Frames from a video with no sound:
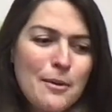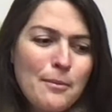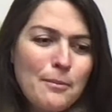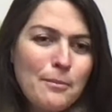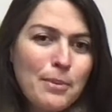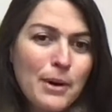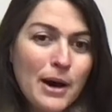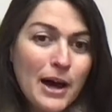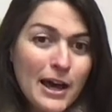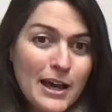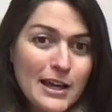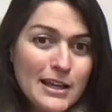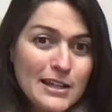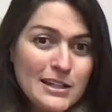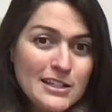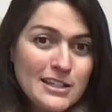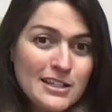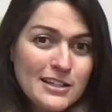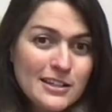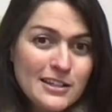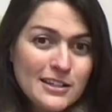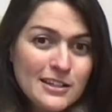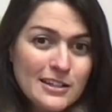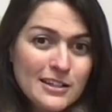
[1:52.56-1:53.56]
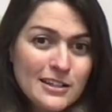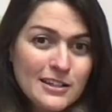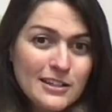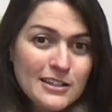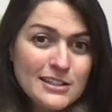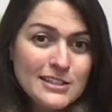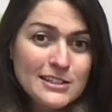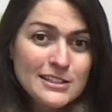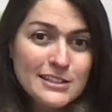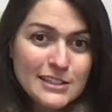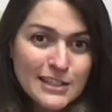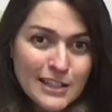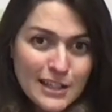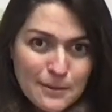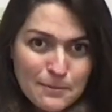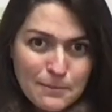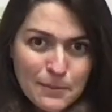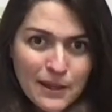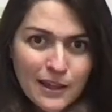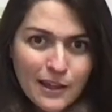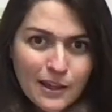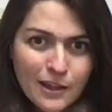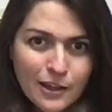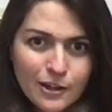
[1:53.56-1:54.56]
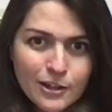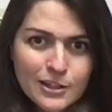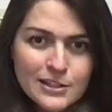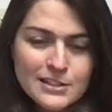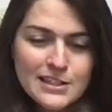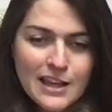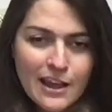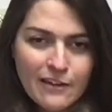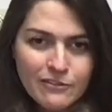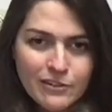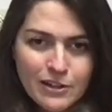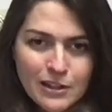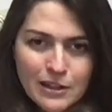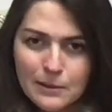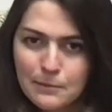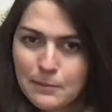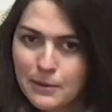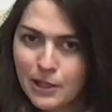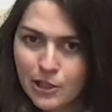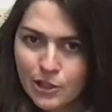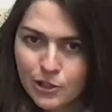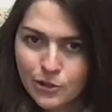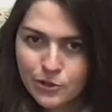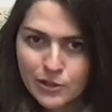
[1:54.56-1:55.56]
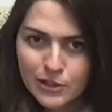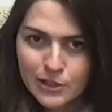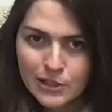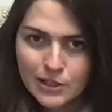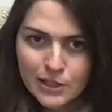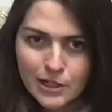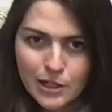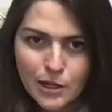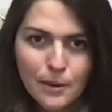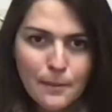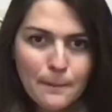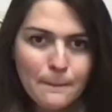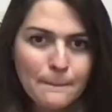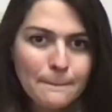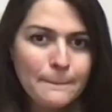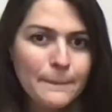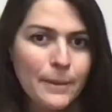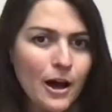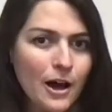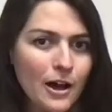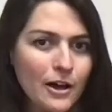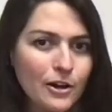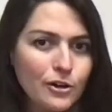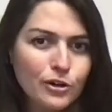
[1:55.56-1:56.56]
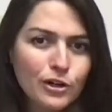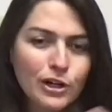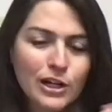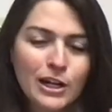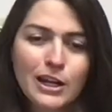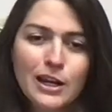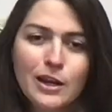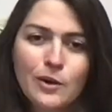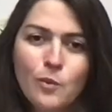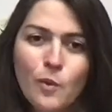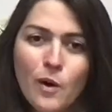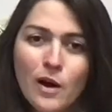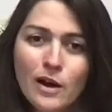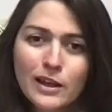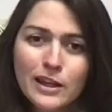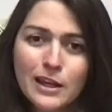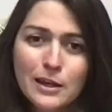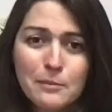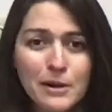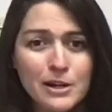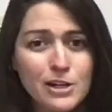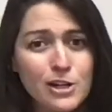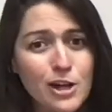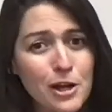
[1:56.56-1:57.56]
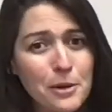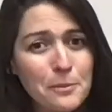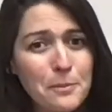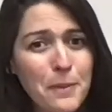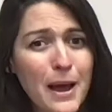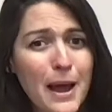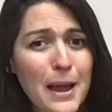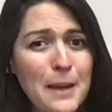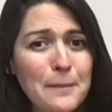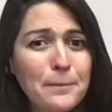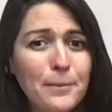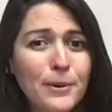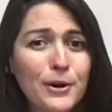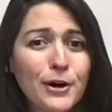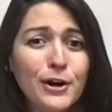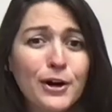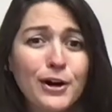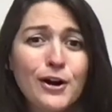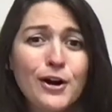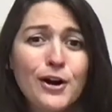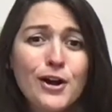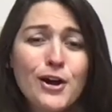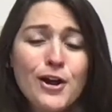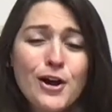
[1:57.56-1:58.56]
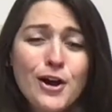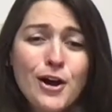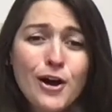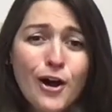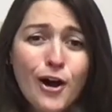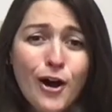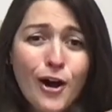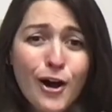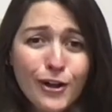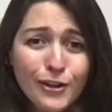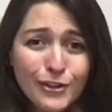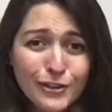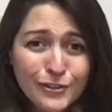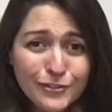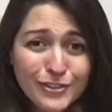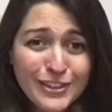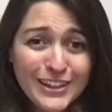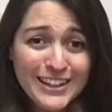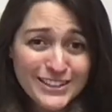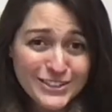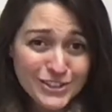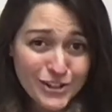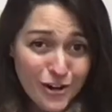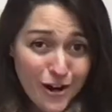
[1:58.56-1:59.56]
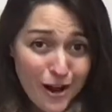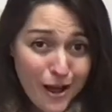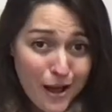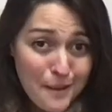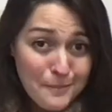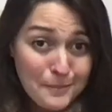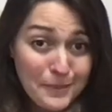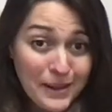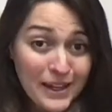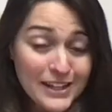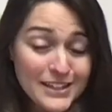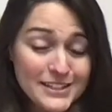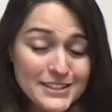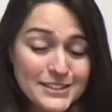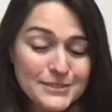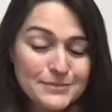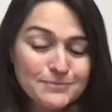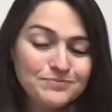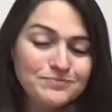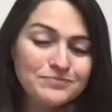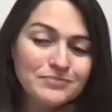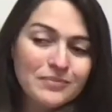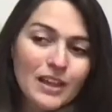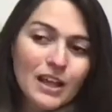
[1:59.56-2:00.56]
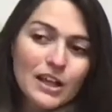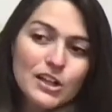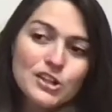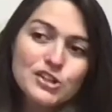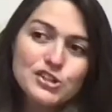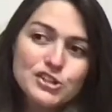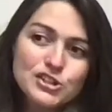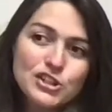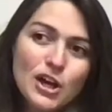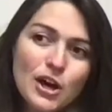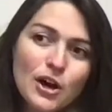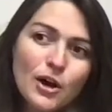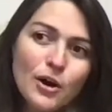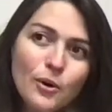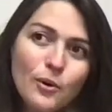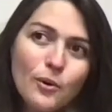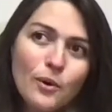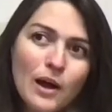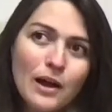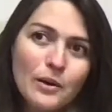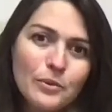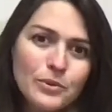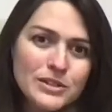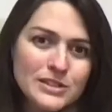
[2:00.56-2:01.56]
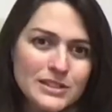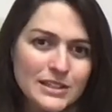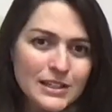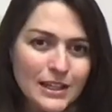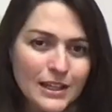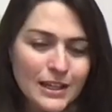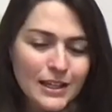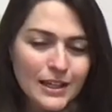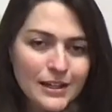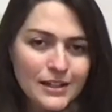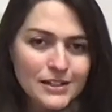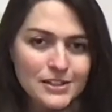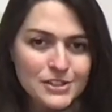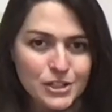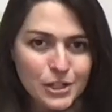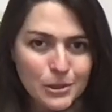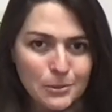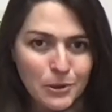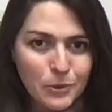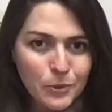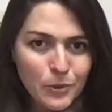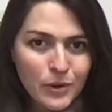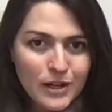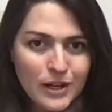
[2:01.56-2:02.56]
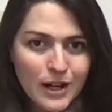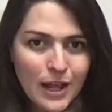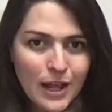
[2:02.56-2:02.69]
But sleeping could definitely be included in there. Pottery, walking my dog Piper, all of these are hobbies. And so I was in a sermon one